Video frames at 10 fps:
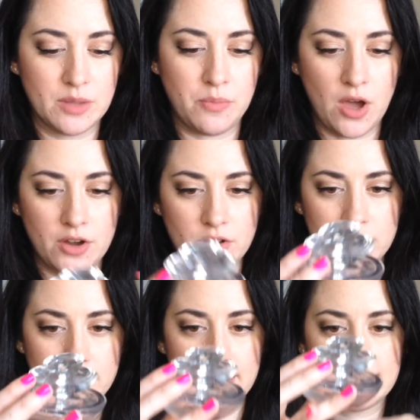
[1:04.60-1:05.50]
The
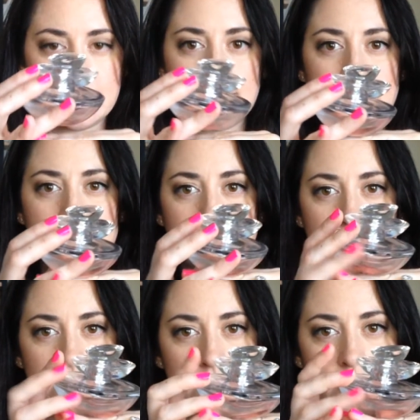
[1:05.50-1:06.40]
bottle, it
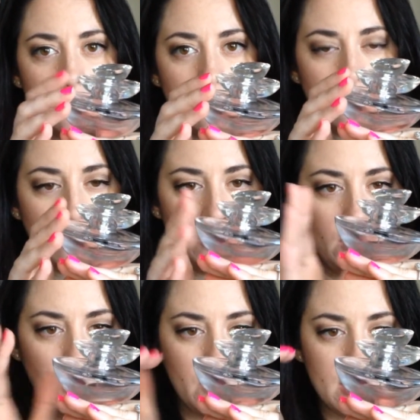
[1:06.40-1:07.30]
sits
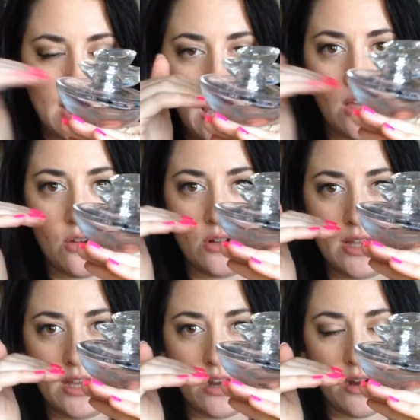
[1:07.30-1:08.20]
on this angle
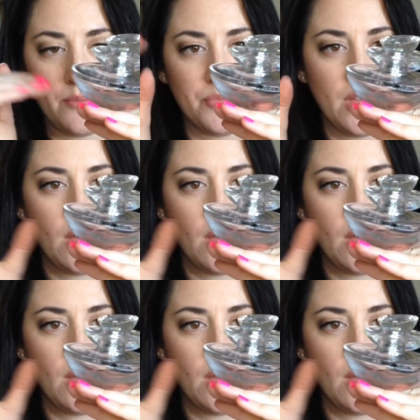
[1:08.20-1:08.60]
here,